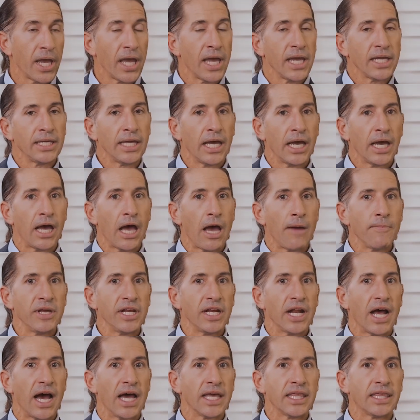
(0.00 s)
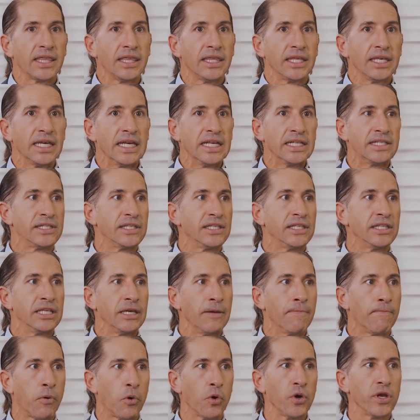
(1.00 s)
Yeah, I mean, I it's the
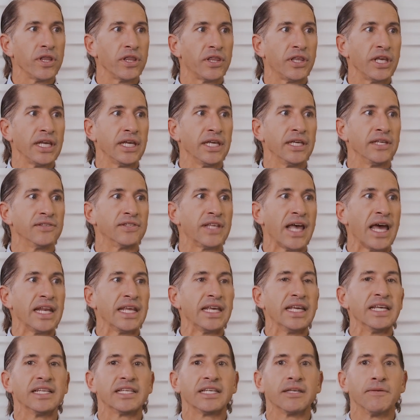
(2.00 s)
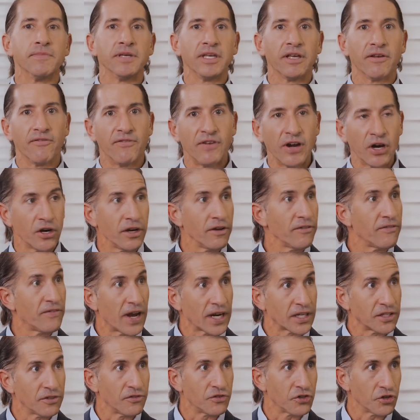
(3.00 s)
important thing is that it can be a very
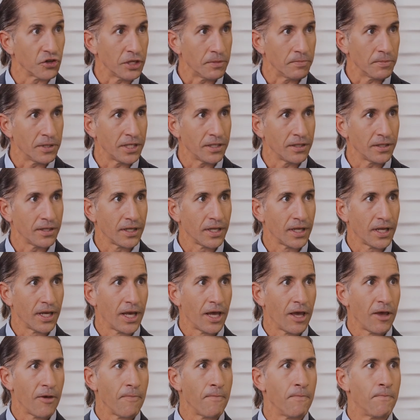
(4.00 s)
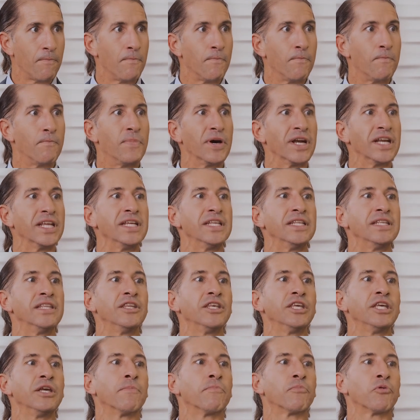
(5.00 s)
effective treatment, but in
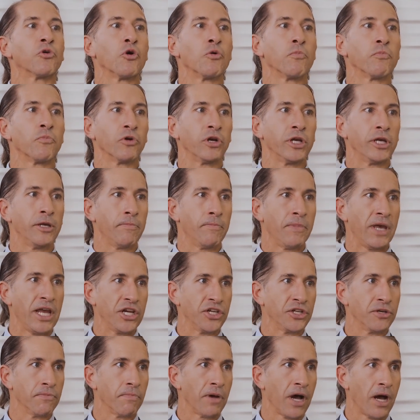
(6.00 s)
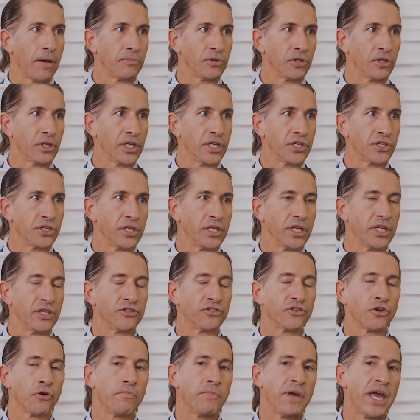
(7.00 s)
the appropriate patient population. And
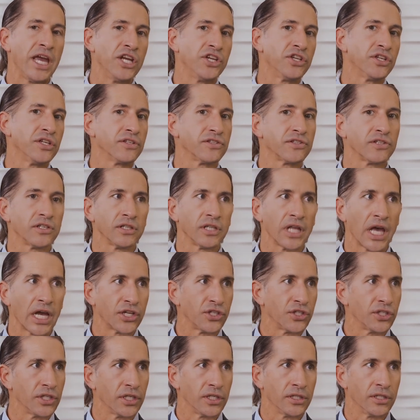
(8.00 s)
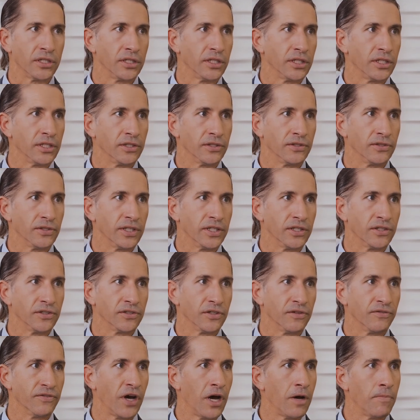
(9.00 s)
so patient selection is, is
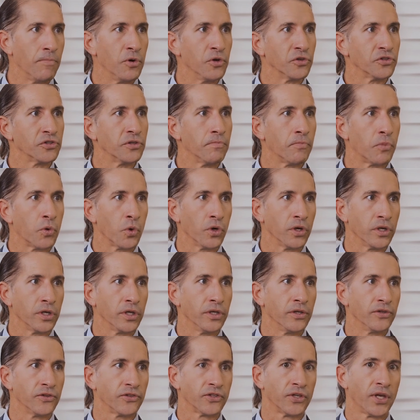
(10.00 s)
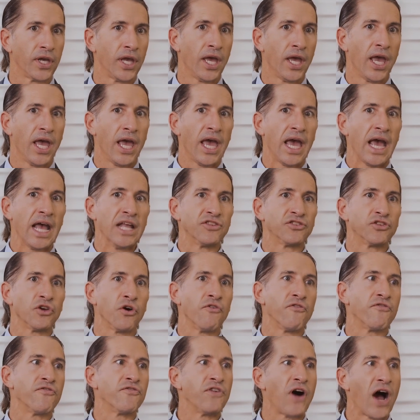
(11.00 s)
of utmost importance. And so
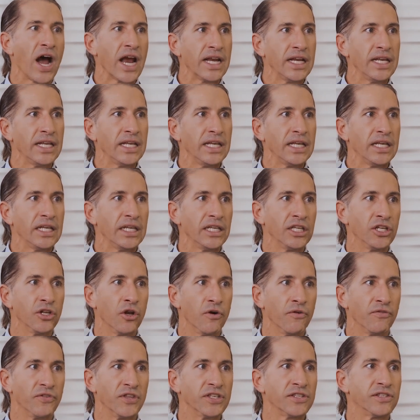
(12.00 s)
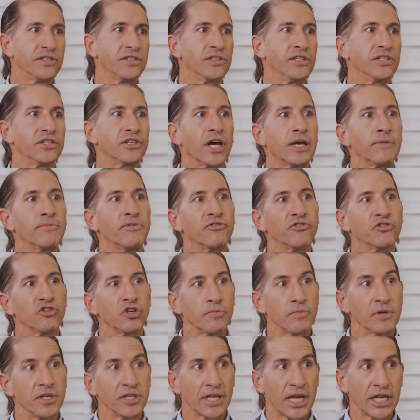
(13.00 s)
finding, you know, if this is a type of
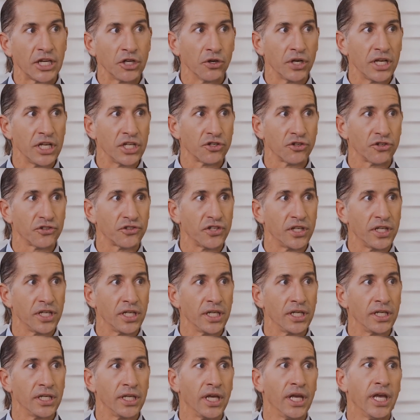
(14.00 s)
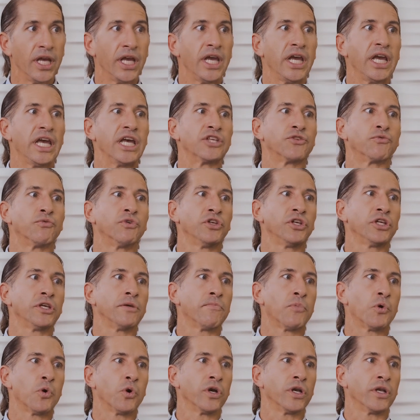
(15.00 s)
treatment that you're interested in, it's really
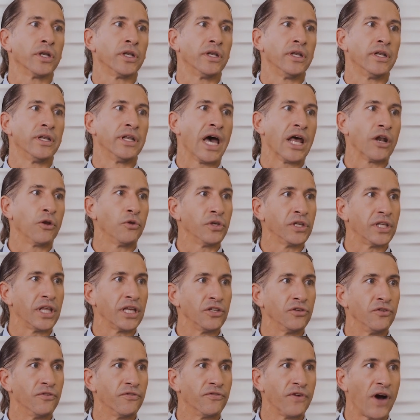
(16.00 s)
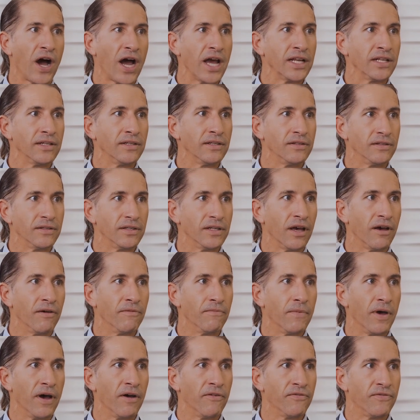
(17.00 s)
important not only that you find a,
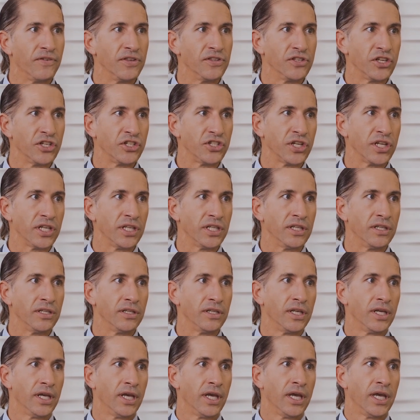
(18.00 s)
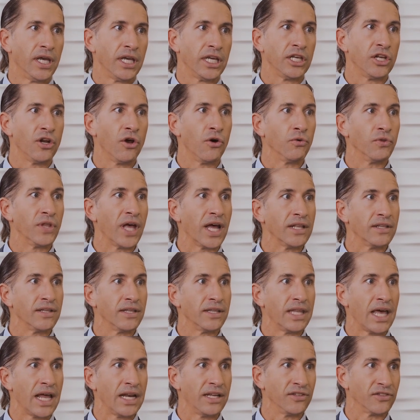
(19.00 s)
a physician you know that
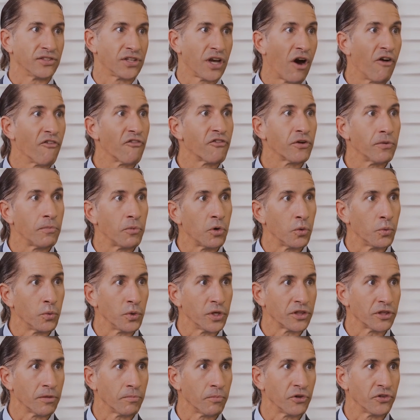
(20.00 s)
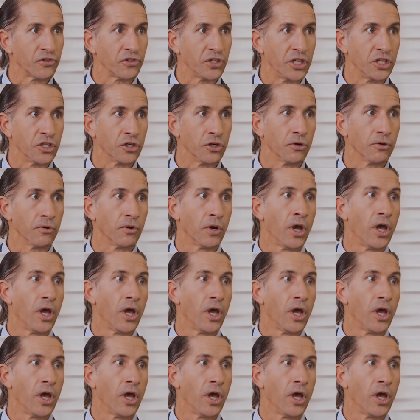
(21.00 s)
that is comfortable with the procedure